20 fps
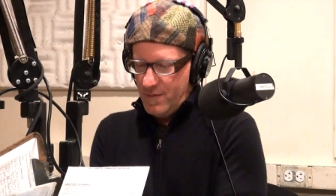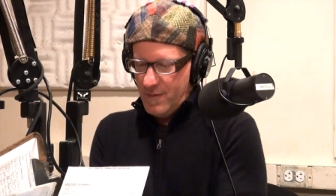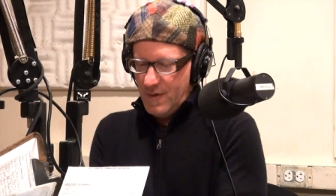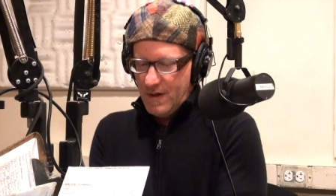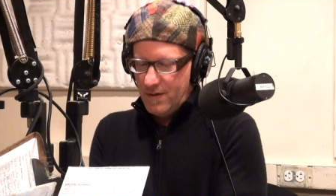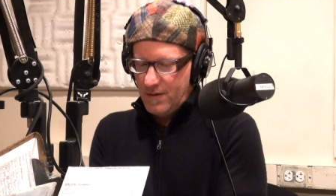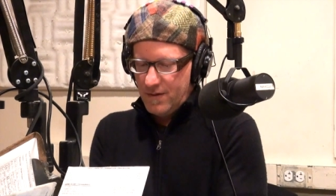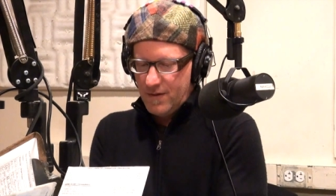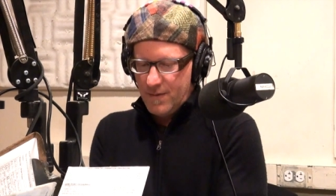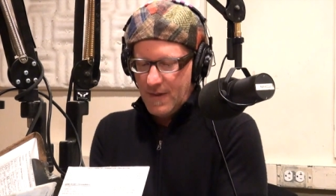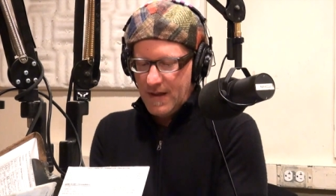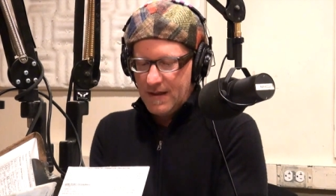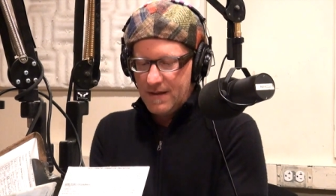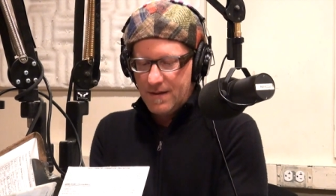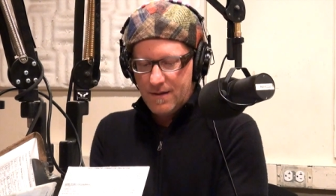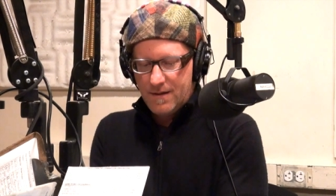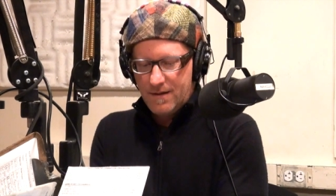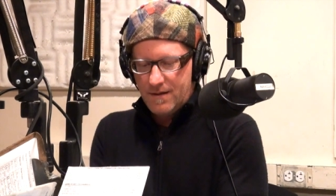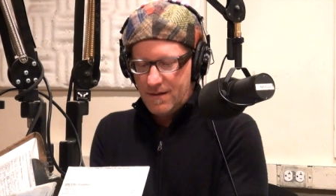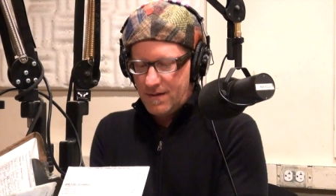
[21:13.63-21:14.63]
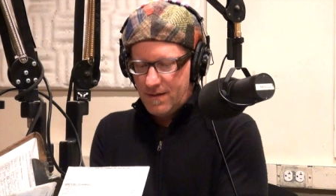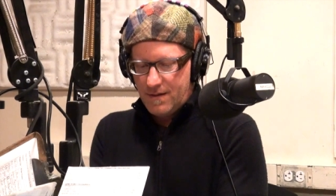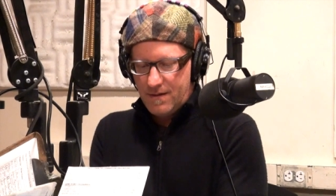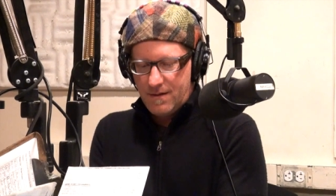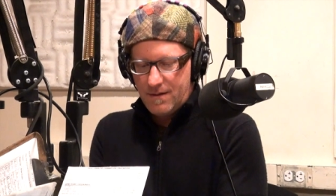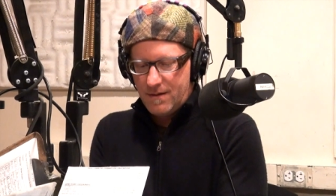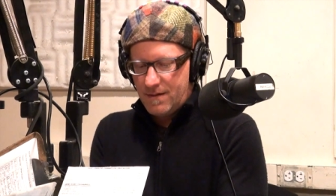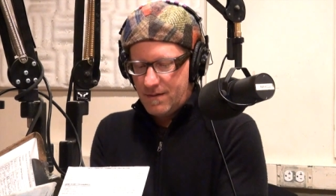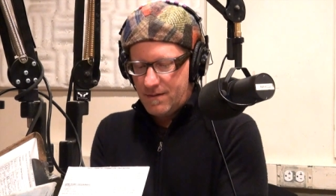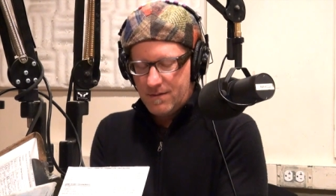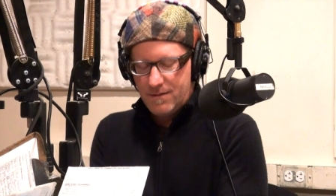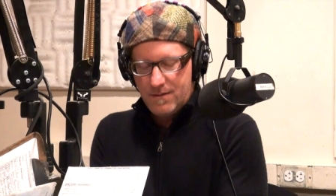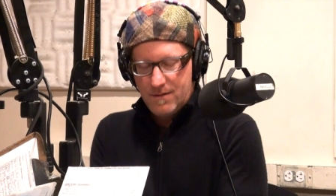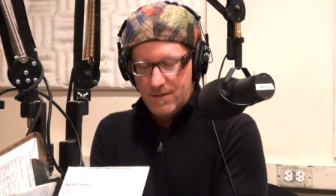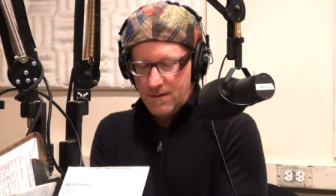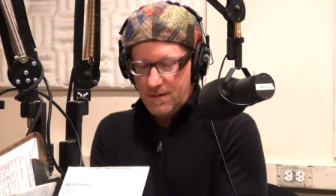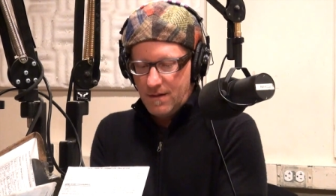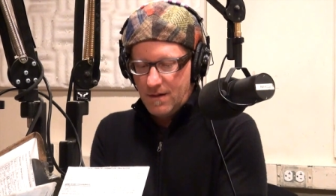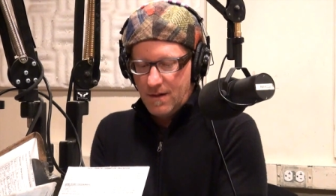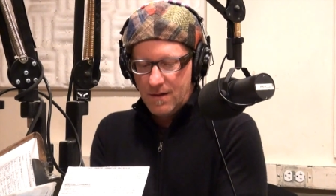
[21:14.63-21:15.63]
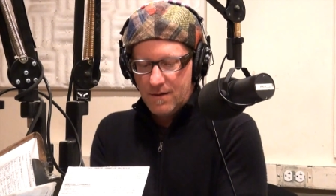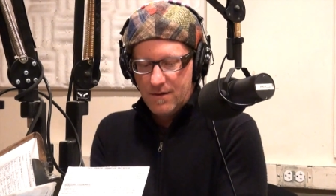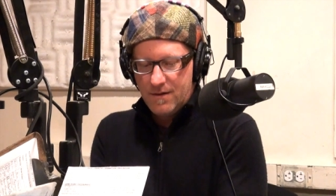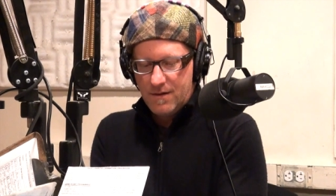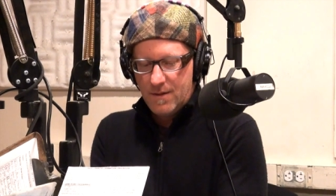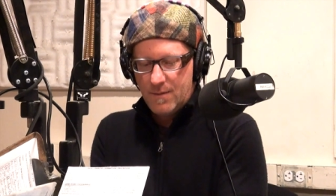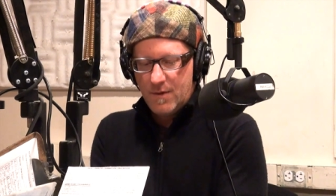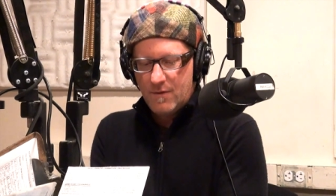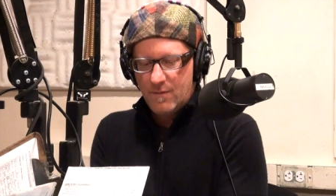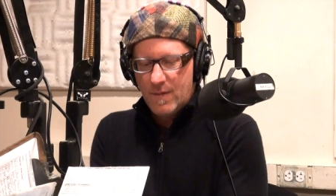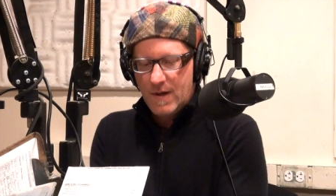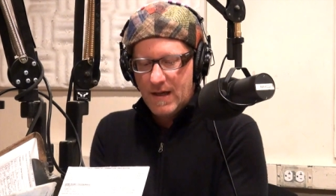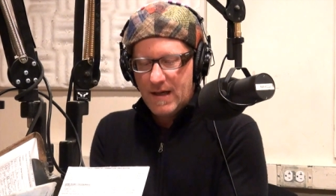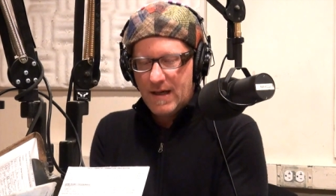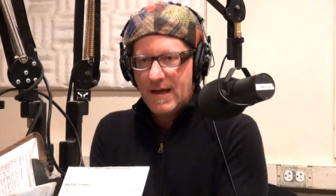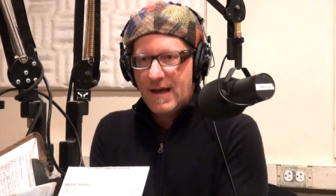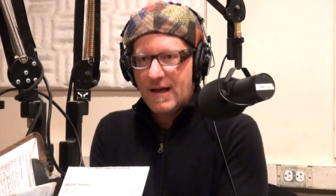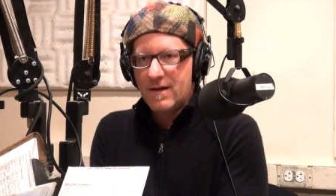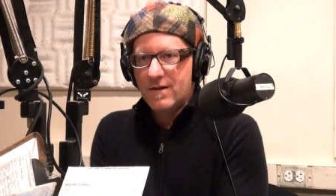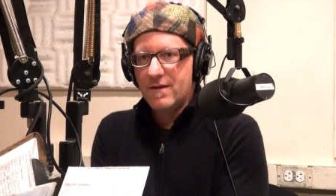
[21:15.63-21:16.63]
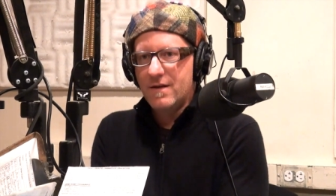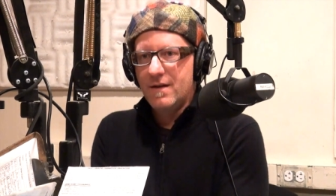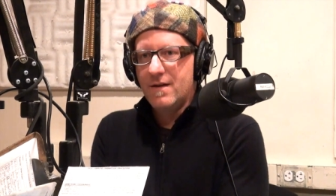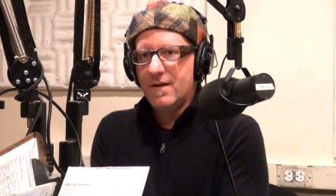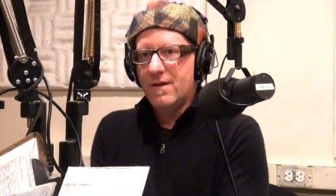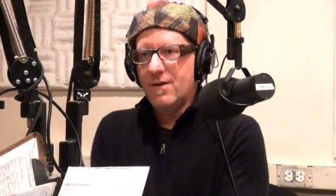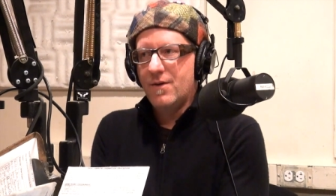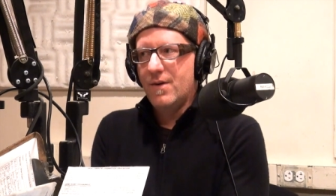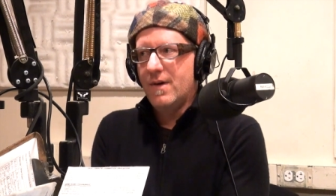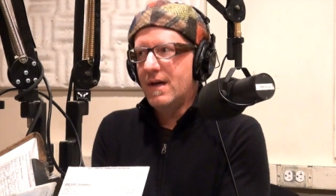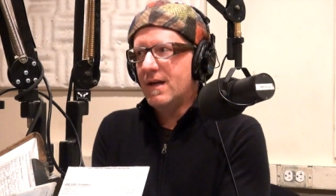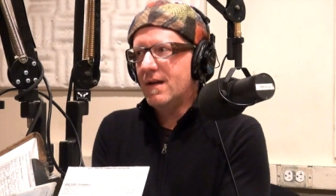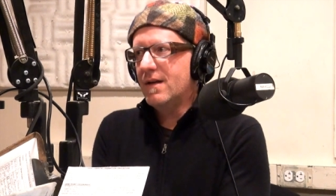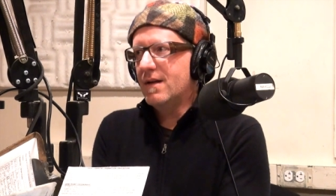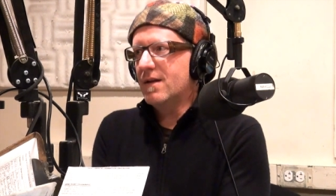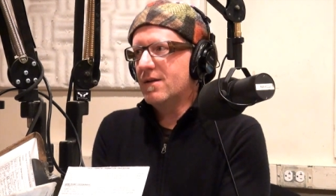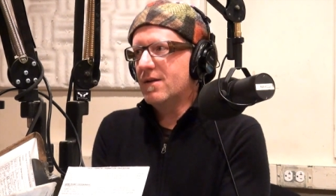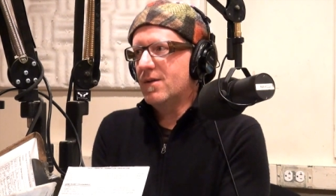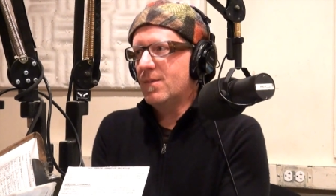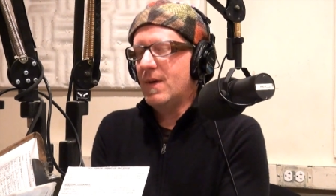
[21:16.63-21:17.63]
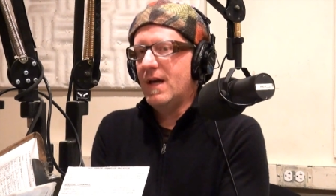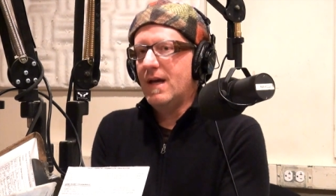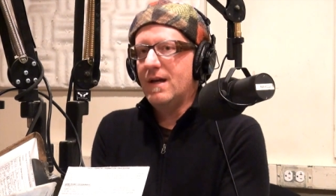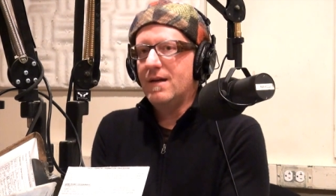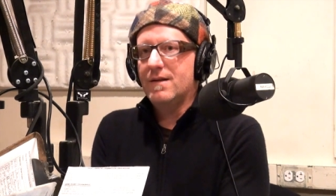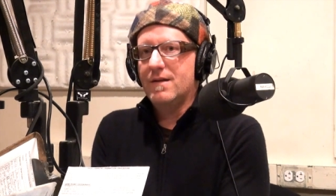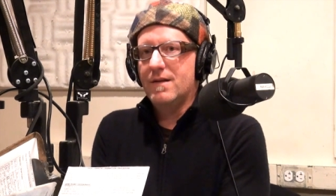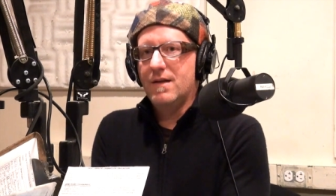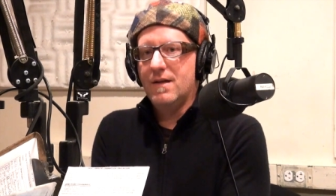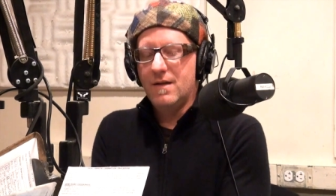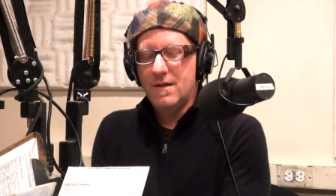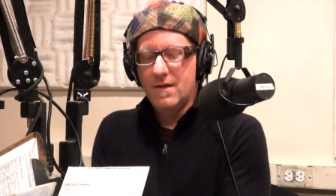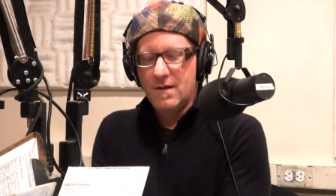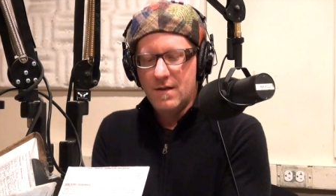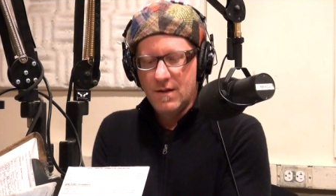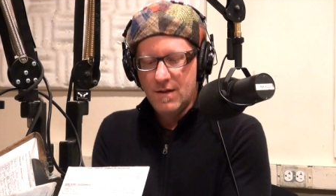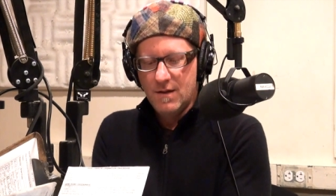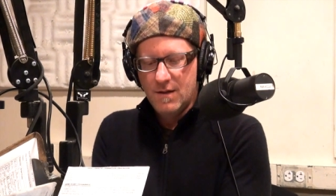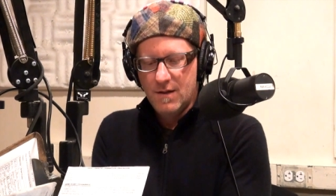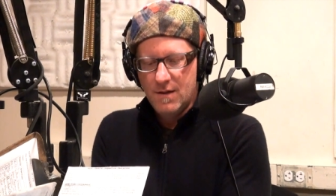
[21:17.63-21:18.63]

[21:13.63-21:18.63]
you know, spent a, a, large sum of money actually creating this space and.